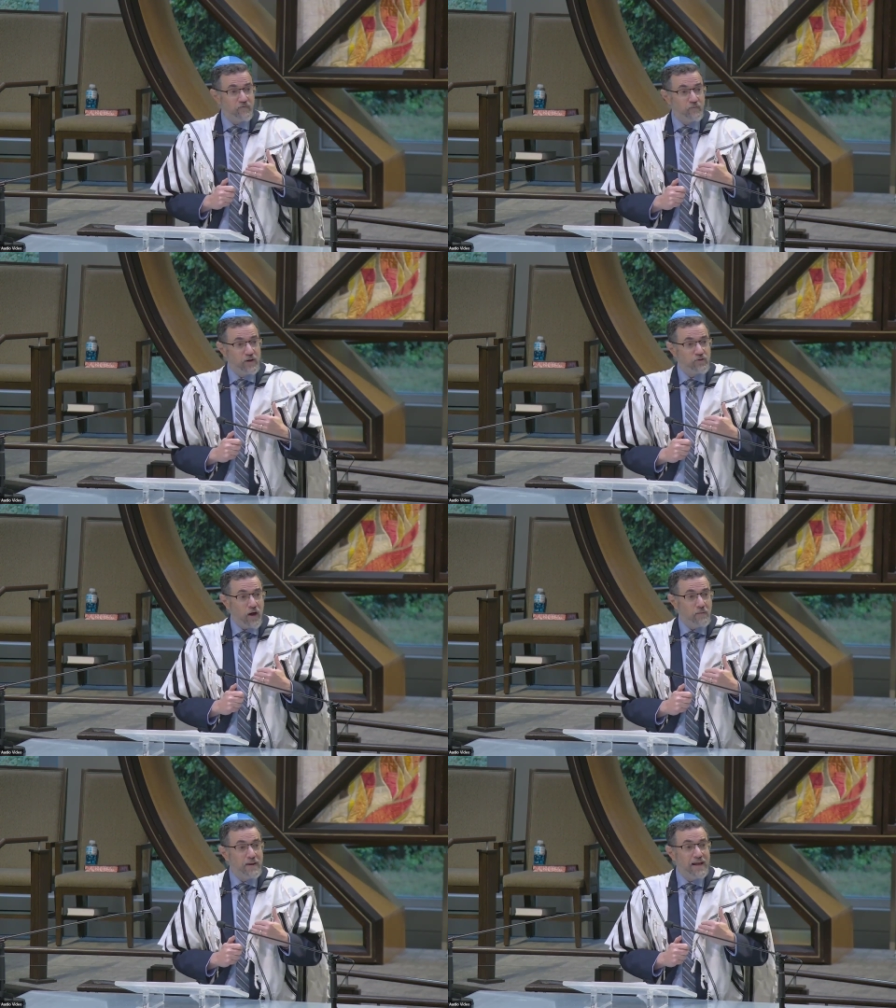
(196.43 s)
we
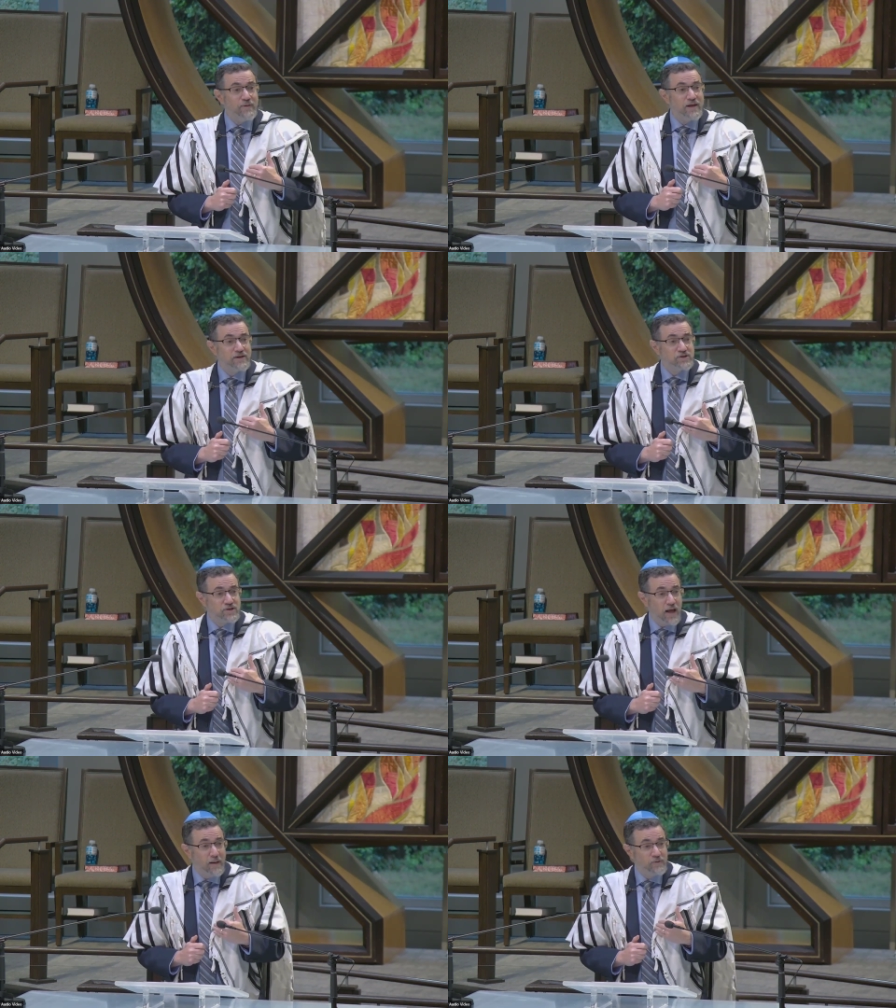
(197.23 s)
thought maybe it is
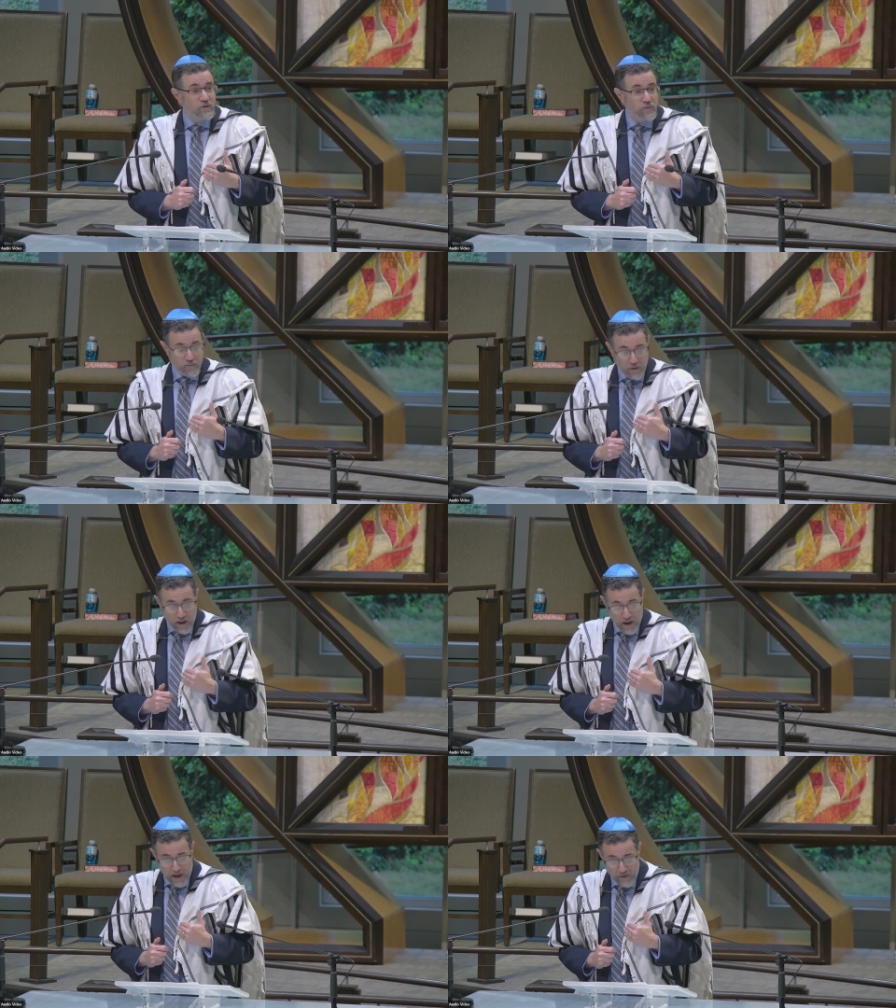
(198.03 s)
time to
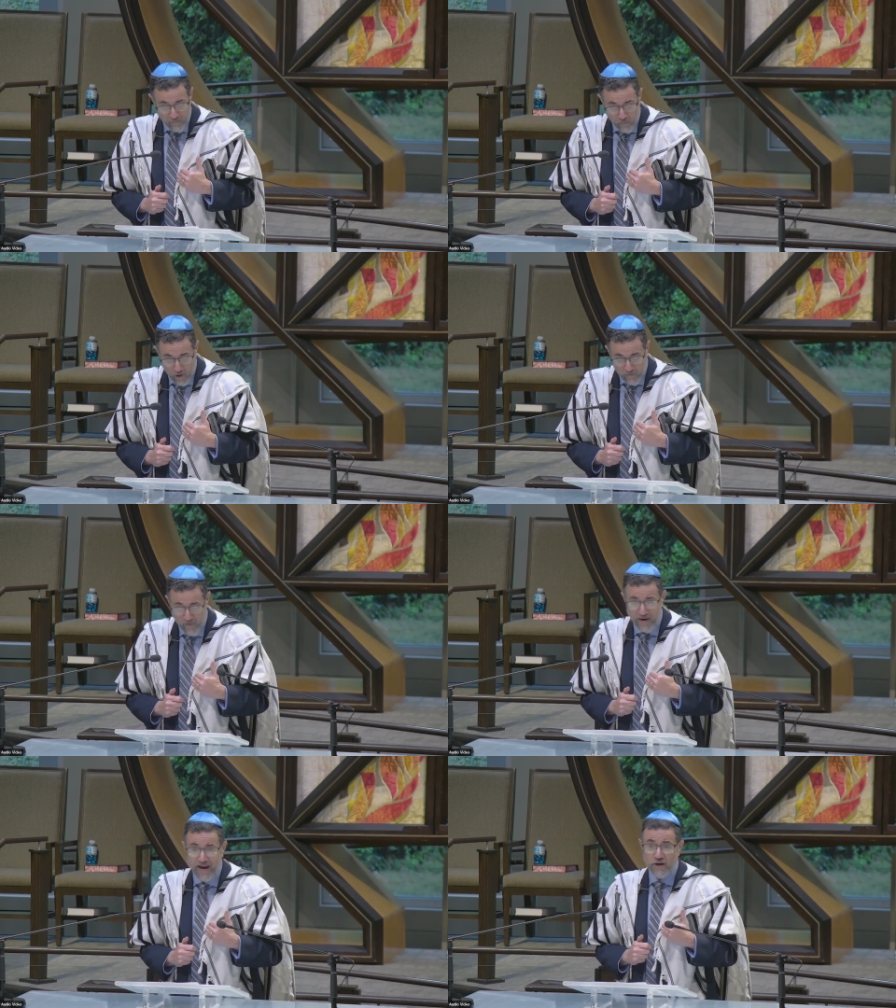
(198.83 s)
apply for
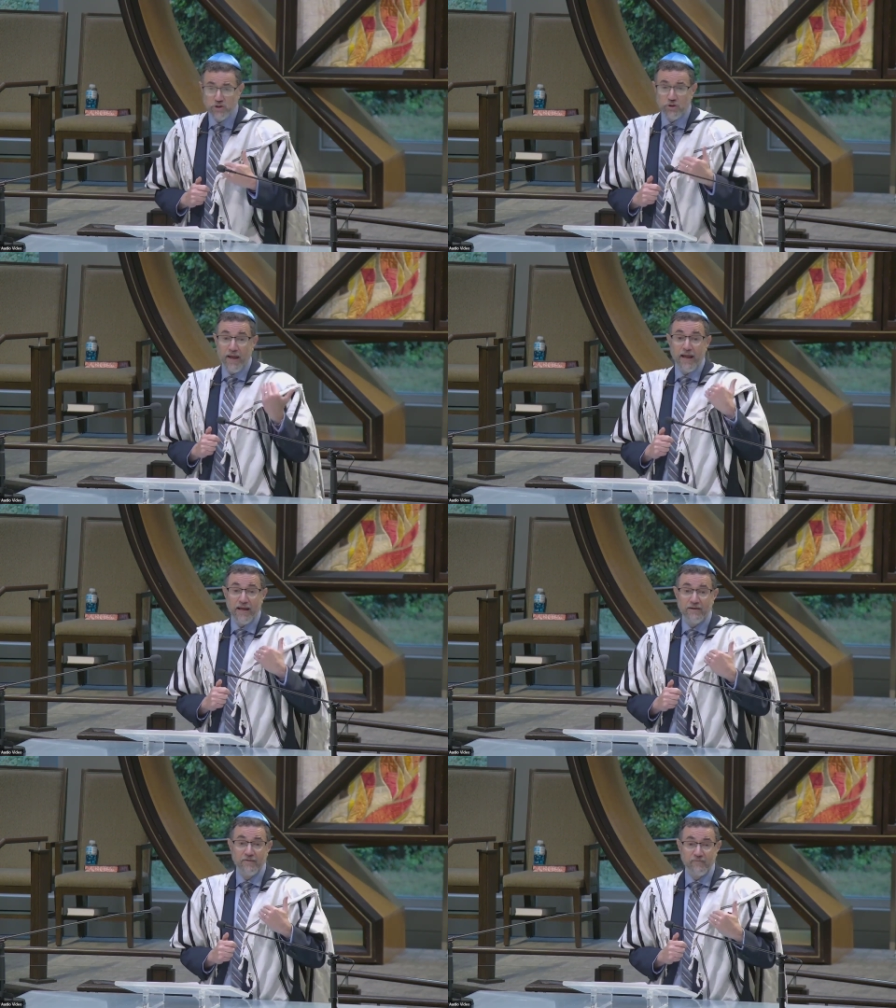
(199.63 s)
financial
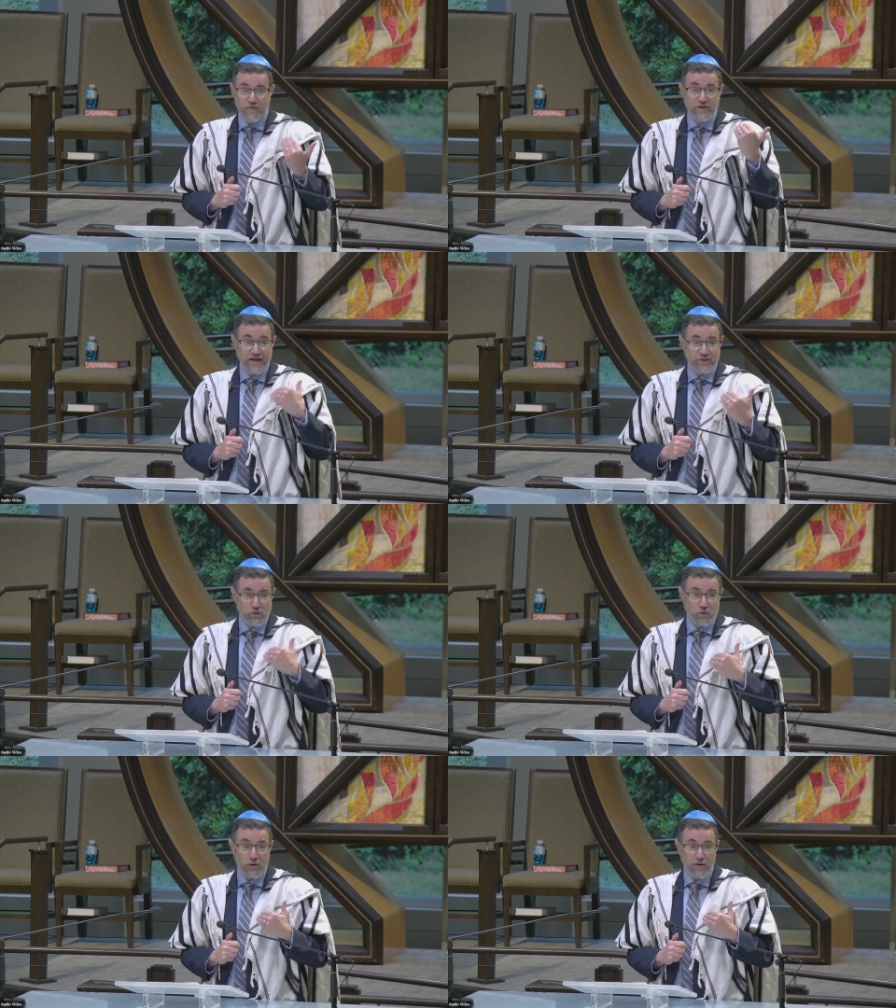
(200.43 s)
aid for day
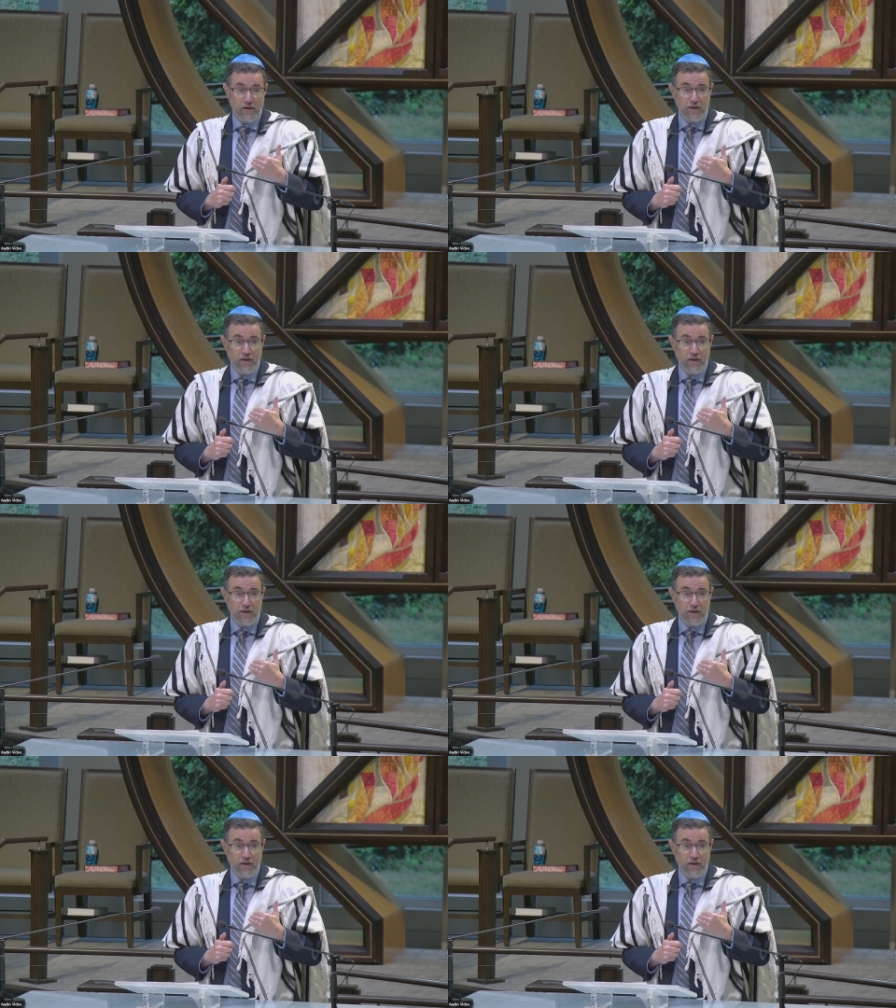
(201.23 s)
school.